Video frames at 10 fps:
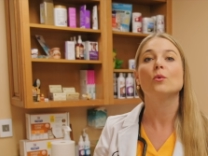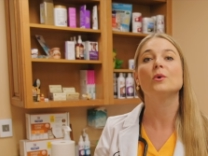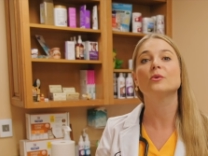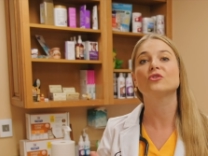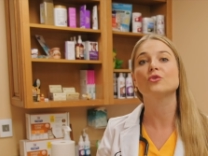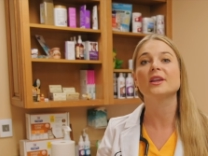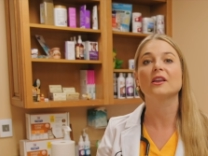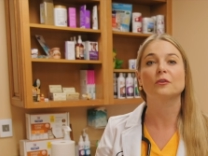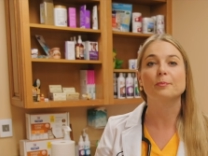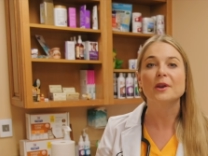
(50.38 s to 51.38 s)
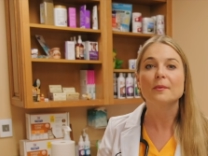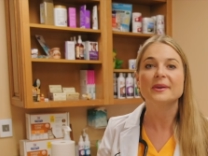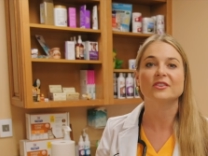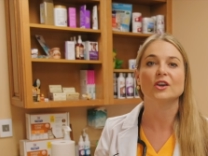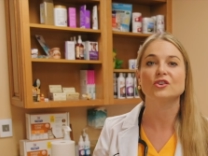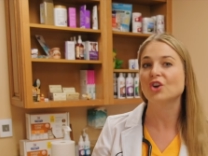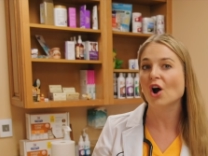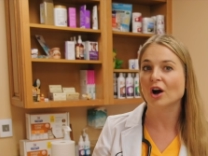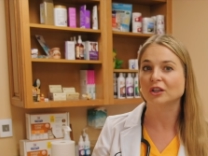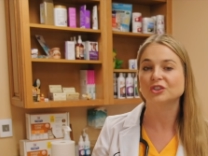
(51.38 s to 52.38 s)
when he was doing experiments on
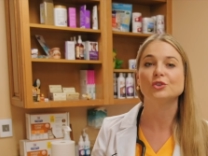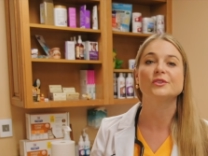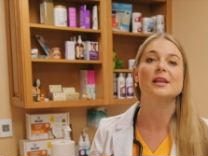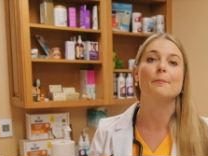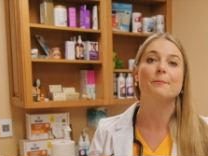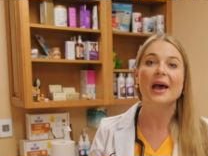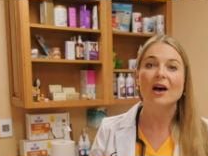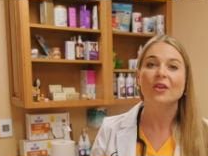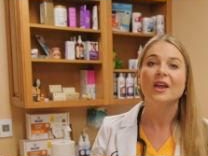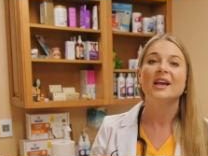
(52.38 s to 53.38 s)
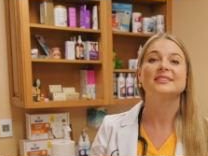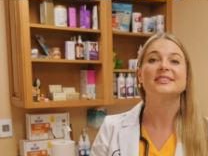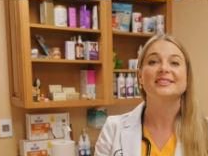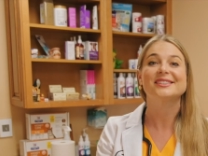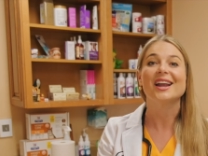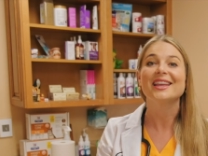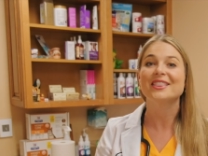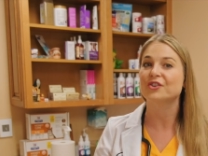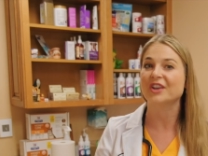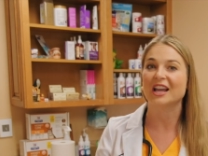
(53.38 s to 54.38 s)
dogs using a bell to study
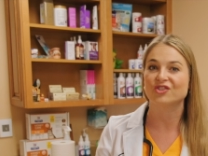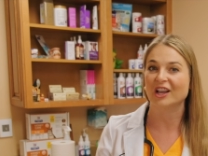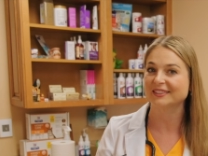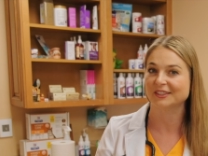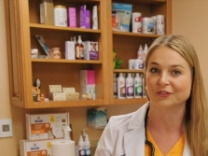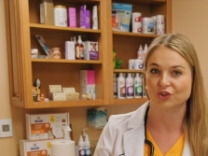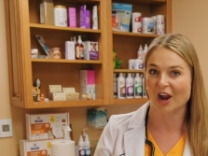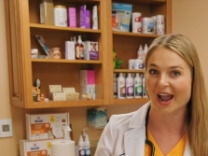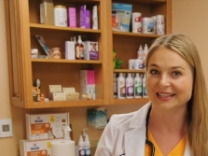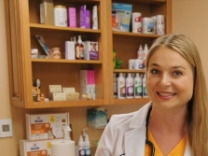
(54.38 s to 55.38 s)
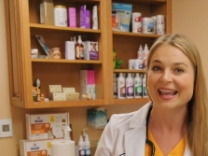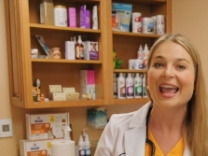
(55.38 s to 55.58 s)
their digestive tract.